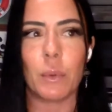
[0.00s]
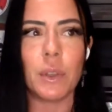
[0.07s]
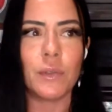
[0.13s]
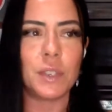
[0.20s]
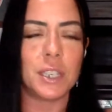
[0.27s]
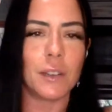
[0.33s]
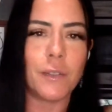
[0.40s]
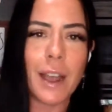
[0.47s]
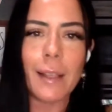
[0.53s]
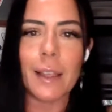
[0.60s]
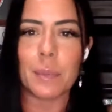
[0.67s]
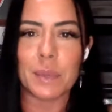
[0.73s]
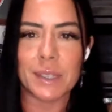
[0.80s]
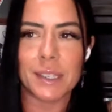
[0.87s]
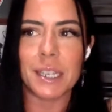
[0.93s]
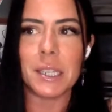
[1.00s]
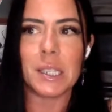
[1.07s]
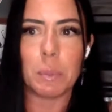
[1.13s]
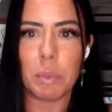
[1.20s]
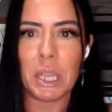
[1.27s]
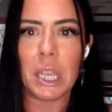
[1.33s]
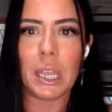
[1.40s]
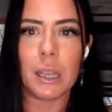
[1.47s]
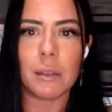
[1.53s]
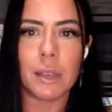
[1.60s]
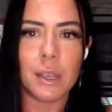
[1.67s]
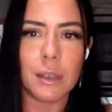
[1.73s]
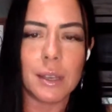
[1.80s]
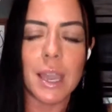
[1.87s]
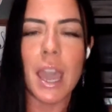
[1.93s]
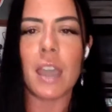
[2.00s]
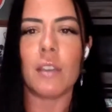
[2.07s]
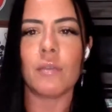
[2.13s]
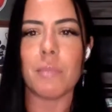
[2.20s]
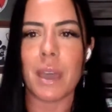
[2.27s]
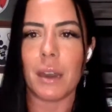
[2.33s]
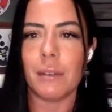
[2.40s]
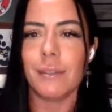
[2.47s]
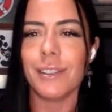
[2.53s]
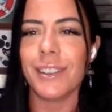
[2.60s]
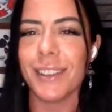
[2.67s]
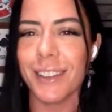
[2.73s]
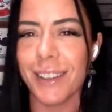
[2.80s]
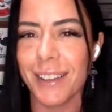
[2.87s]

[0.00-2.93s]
That we've developed since being cavemen.